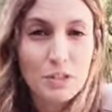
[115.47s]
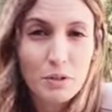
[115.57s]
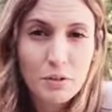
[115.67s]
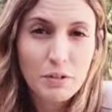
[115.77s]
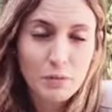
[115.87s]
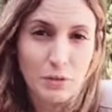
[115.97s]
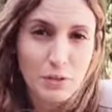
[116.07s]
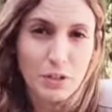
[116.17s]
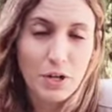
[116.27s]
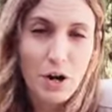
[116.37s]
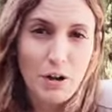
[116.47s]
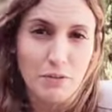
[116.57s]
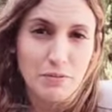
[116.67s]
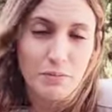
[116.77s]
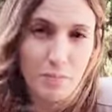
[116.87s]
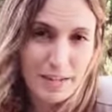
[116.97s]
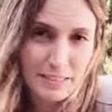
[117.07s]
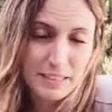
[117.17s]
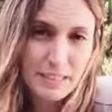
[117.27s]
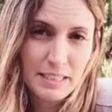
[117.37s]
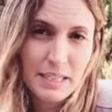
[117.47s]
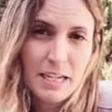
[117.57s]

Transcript: the current ruler of Pisces,